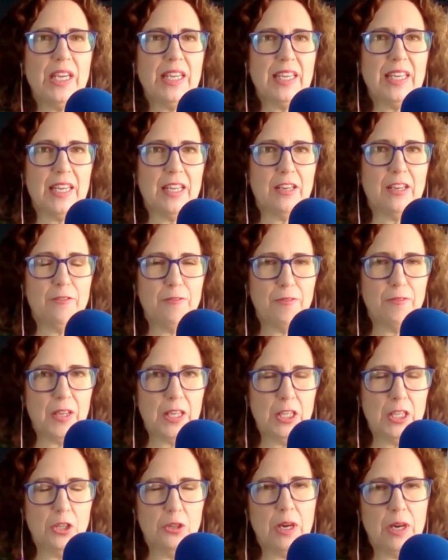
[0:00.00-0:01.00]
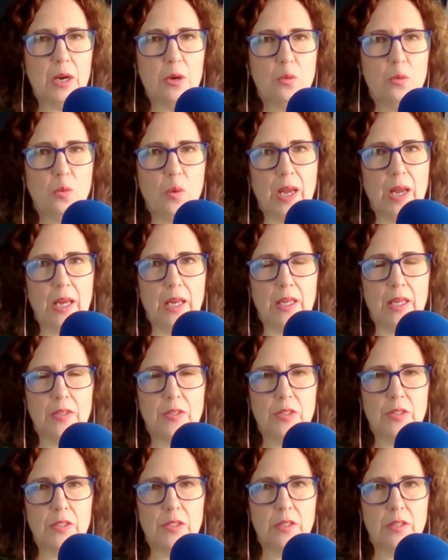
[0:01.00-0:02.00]
can figure out
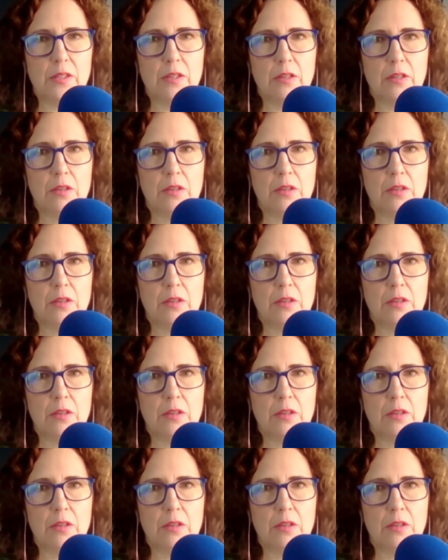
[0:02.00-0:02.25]
ways